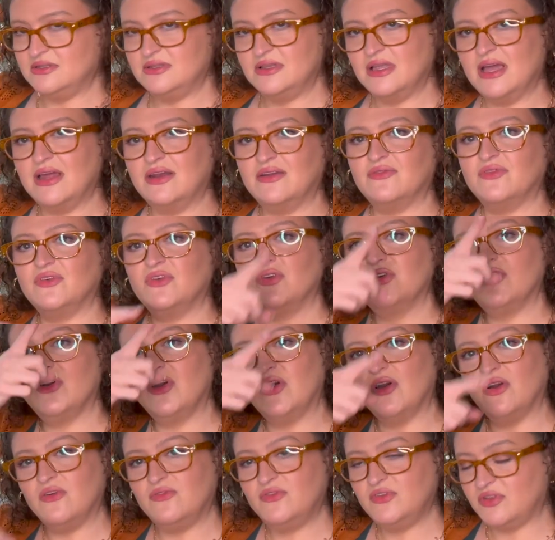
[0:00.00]
kind of
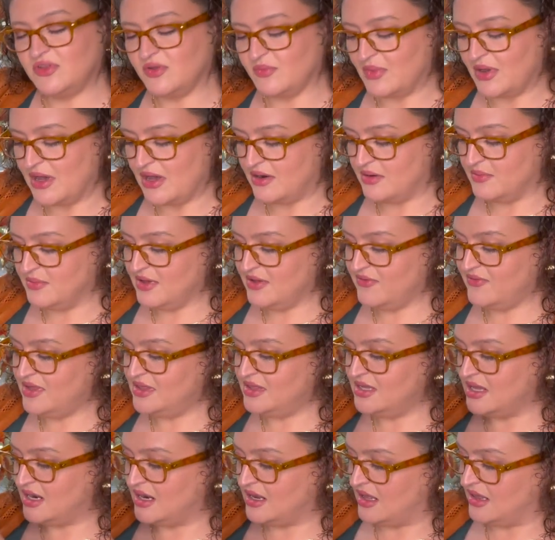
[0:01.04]
curve to the bottom of it
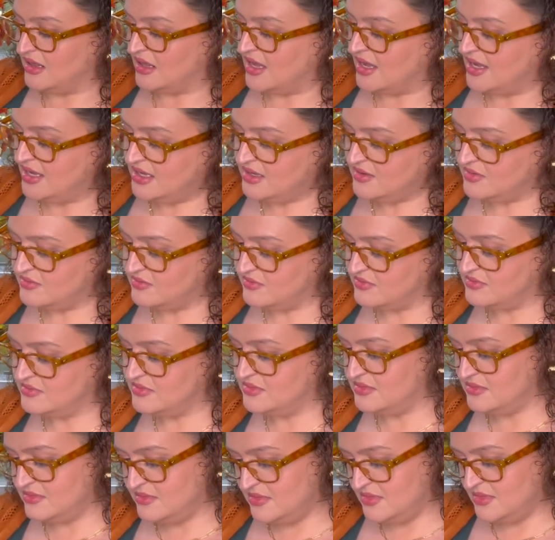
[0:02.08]
that I like. It
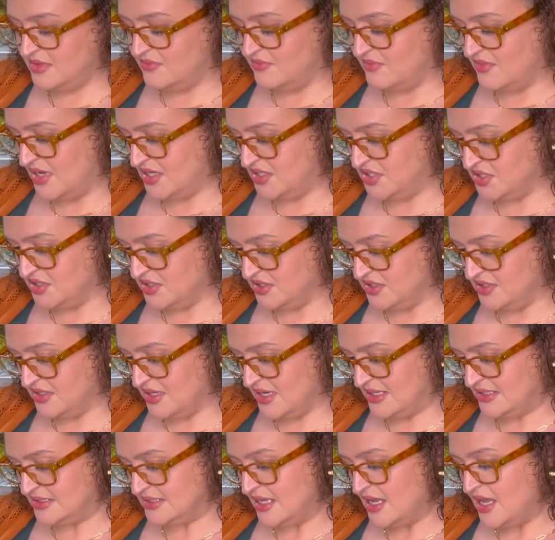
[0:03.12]
makes you look
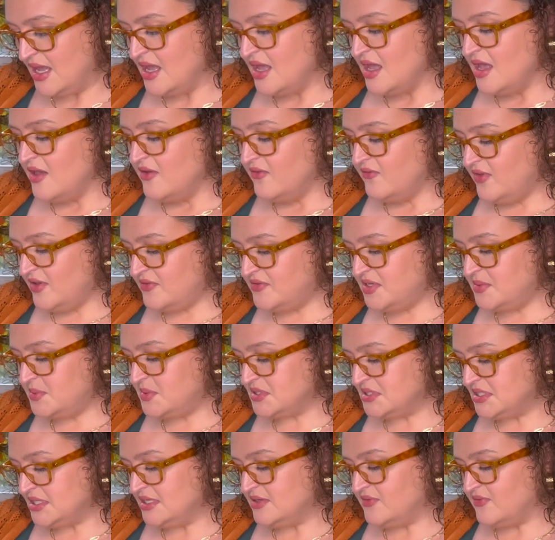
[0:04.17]
nice. 50%
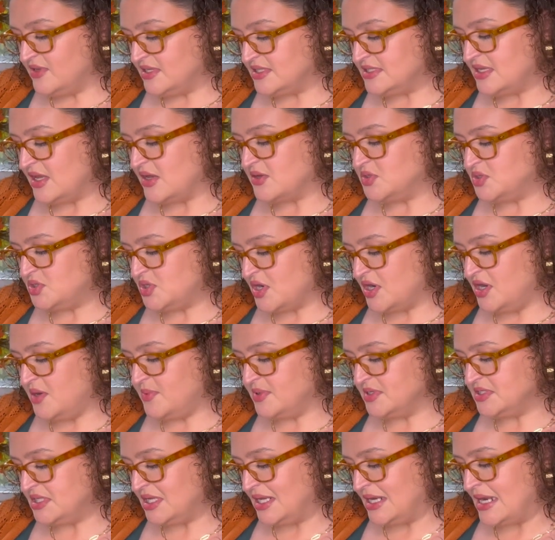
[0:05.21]
viscose,
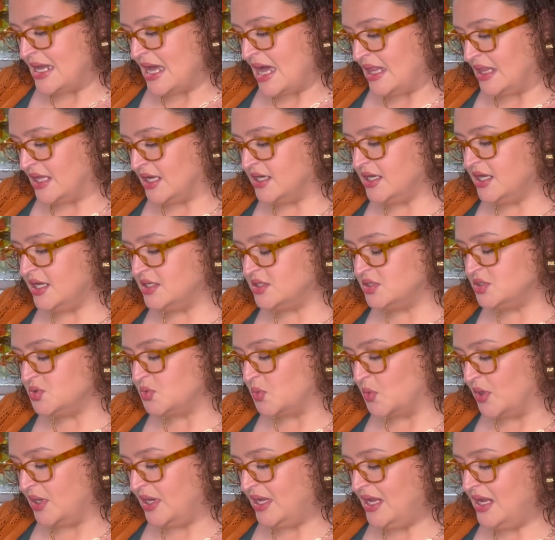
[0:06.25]
30% nylon, and
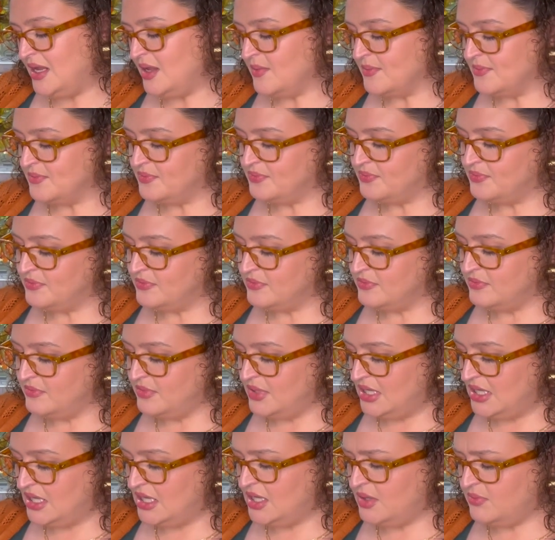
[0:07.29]
20
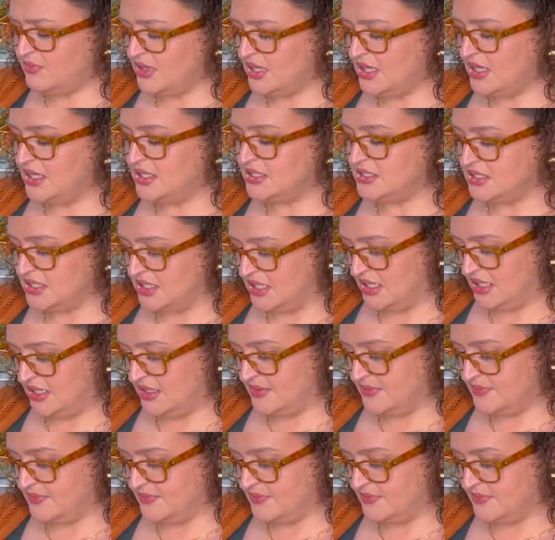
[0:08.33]
PBT.